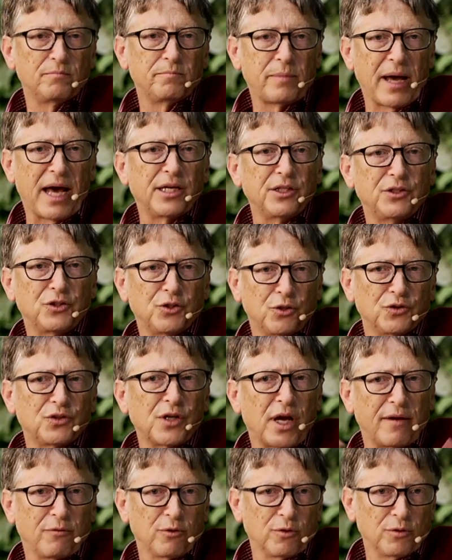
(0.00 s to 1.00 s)
Patty
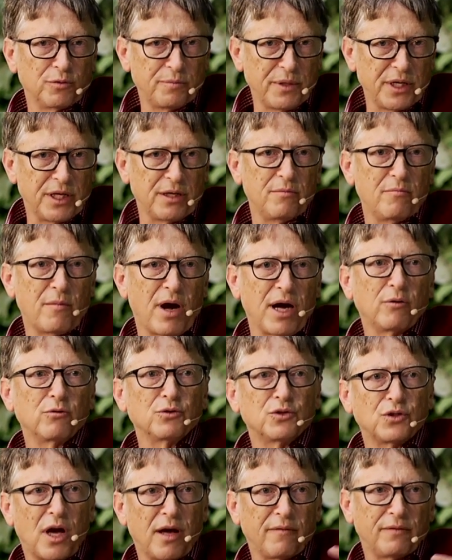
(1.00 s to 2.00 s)
Stonecipher, who had been at
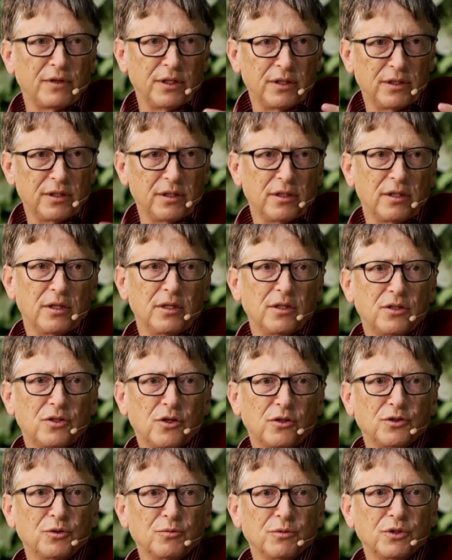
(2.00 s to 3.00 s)
Microsoft and
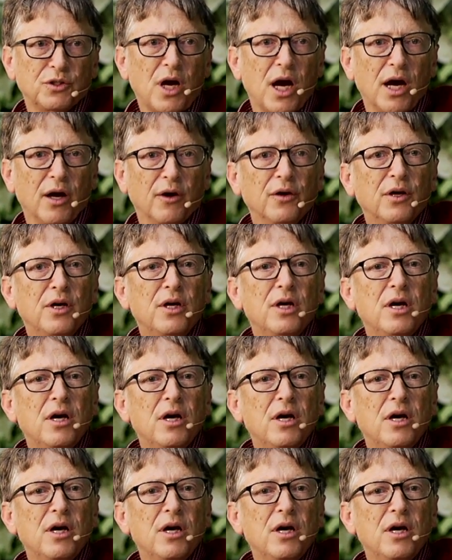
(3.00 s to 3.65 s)
chosen to retire,